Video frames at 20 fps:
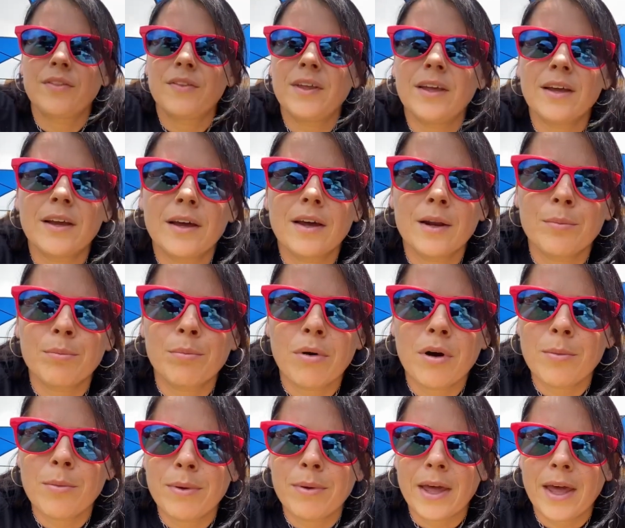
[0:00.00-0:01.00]
think I gotta
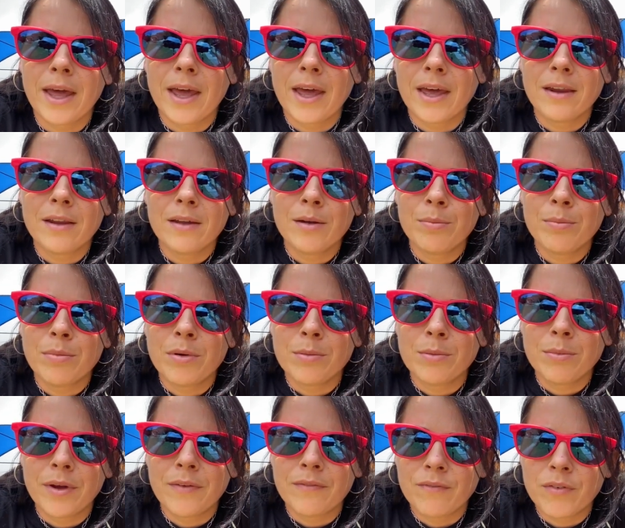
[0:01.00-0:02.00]
prop a hat up on
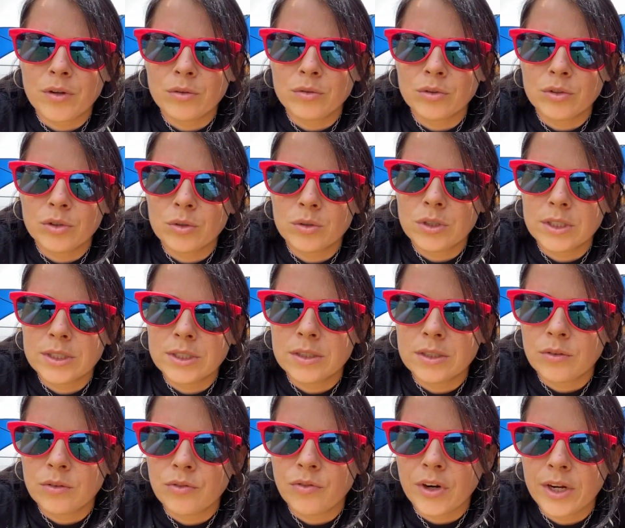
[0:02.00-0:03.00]
my phone so it doesn't
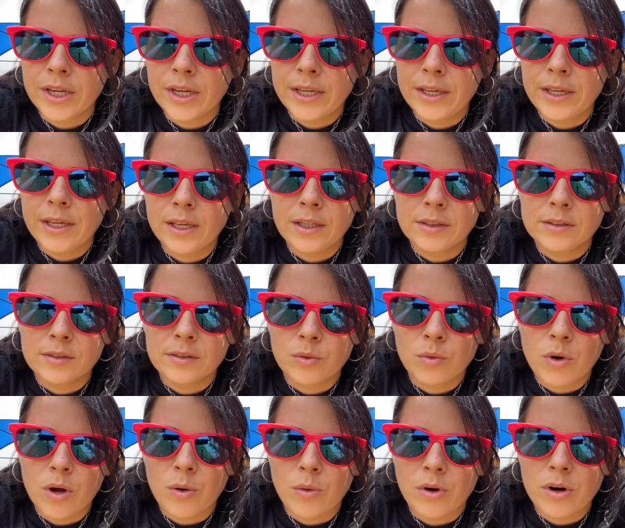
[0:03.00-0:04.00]
overheat
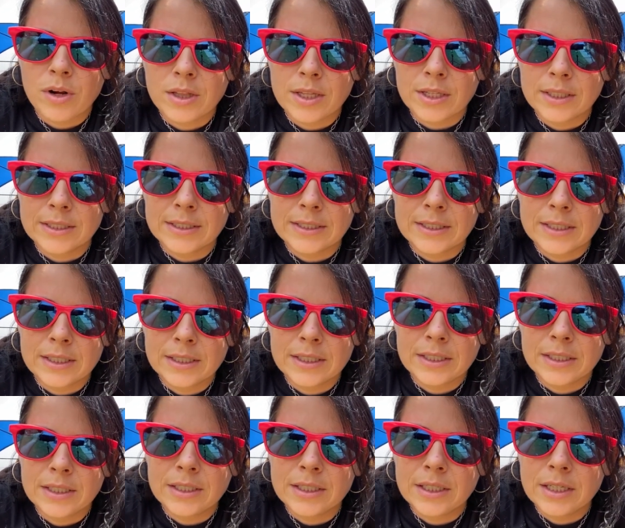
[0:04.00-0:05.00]
while we're in the
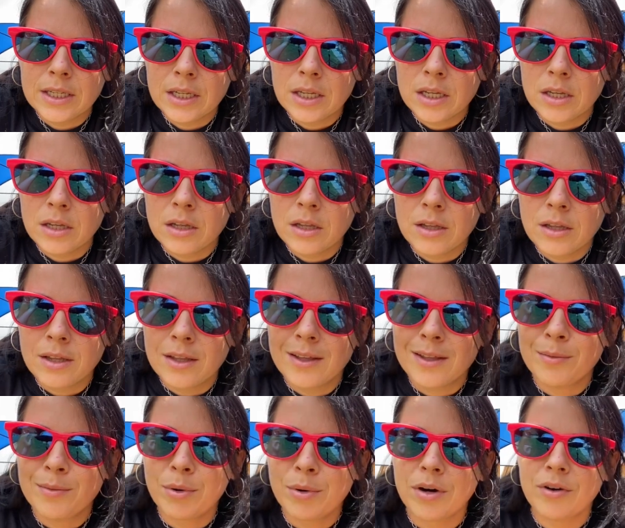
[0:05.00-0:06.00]
sun.
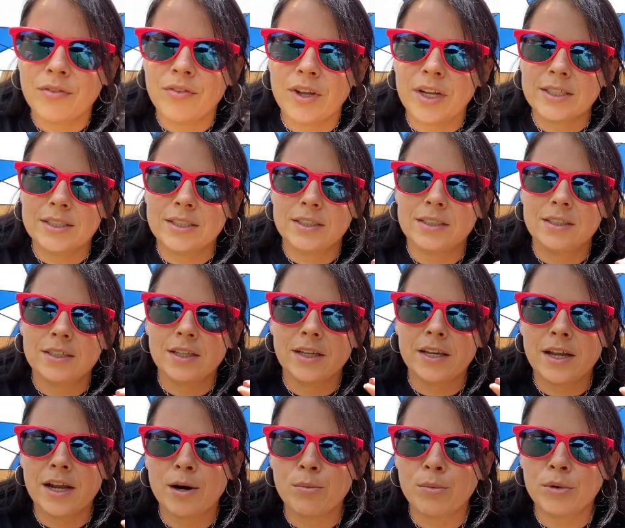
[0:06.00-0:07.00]
Perfect. The
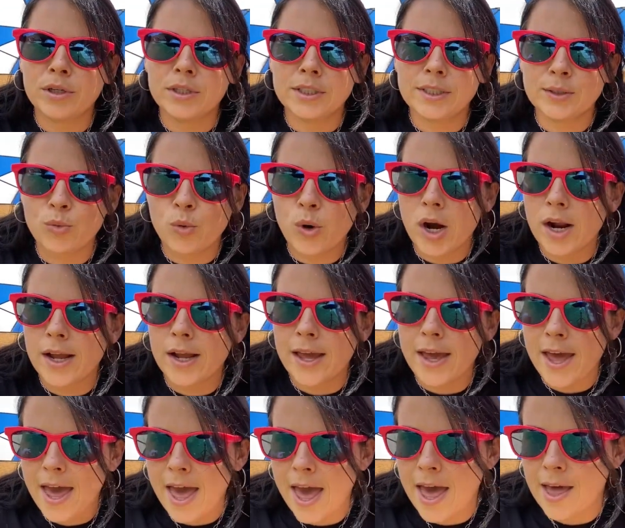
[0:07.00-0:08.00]
camera is wearing a
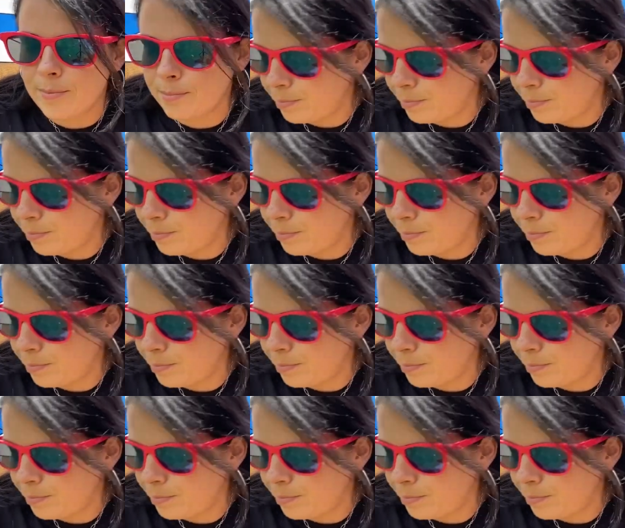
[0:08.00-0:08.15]
hat.